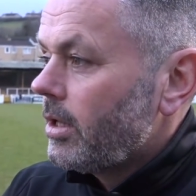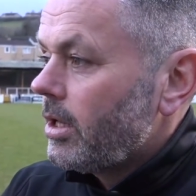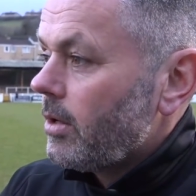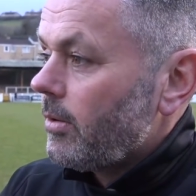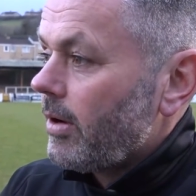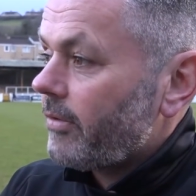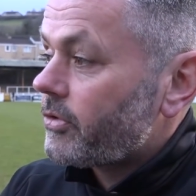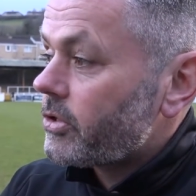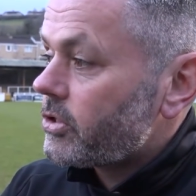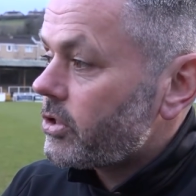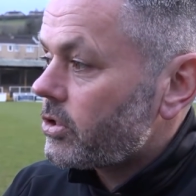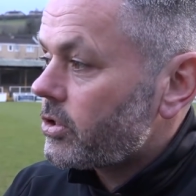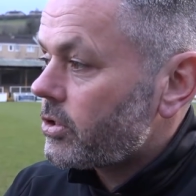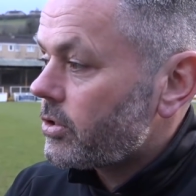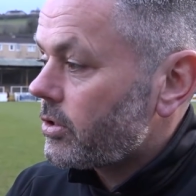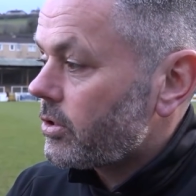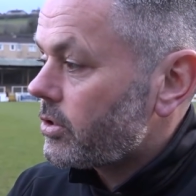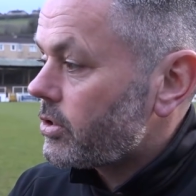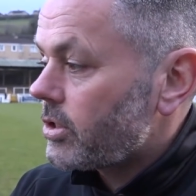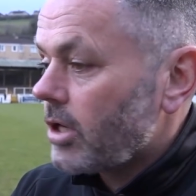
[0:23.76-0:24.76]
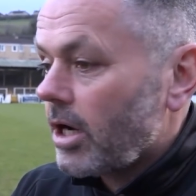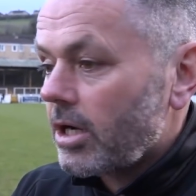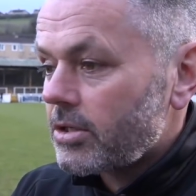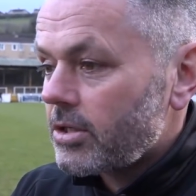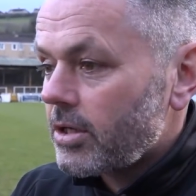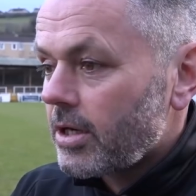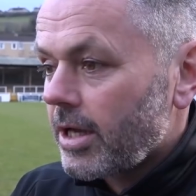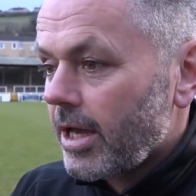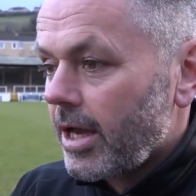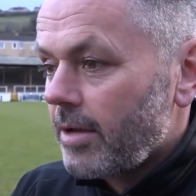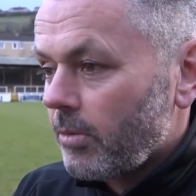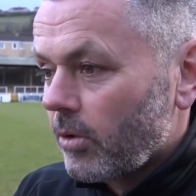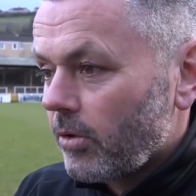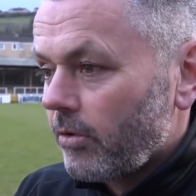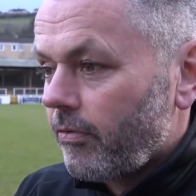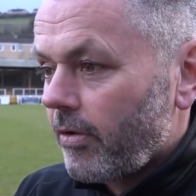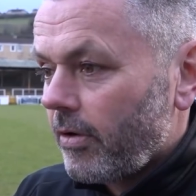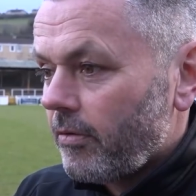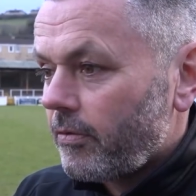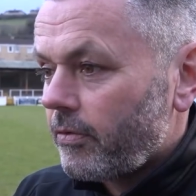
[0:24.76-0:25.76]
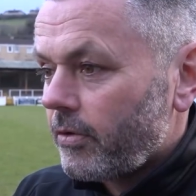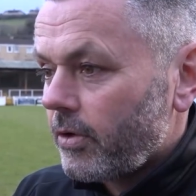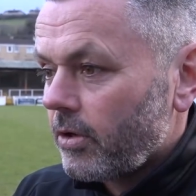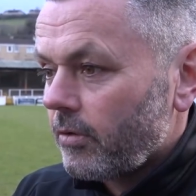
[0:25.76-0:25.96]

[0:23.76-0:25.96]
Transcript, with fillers: now, after such a good start to the game on the front foot,